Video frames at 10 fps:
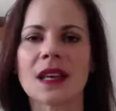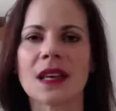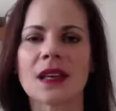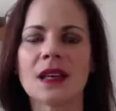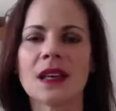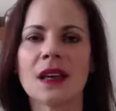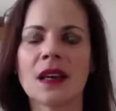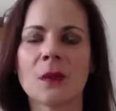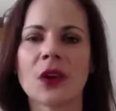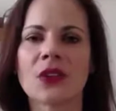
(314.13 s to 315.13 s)
They
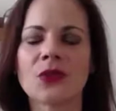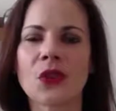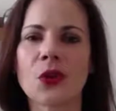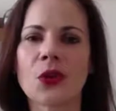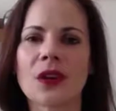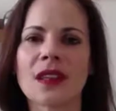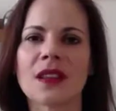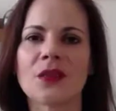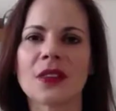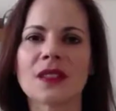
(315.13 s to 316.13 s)
march forward
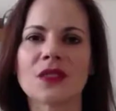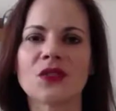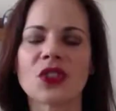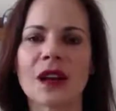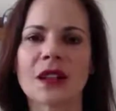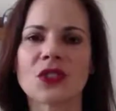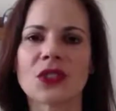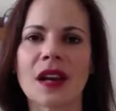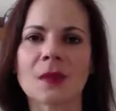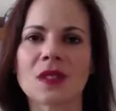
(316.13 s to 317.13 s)
in the face of
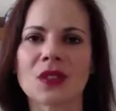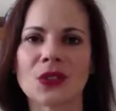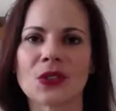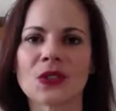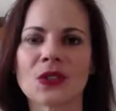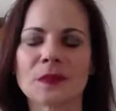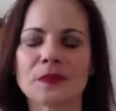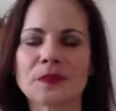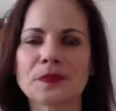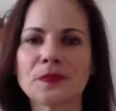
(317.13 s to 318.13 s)
challenge and obstacles.
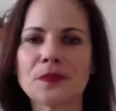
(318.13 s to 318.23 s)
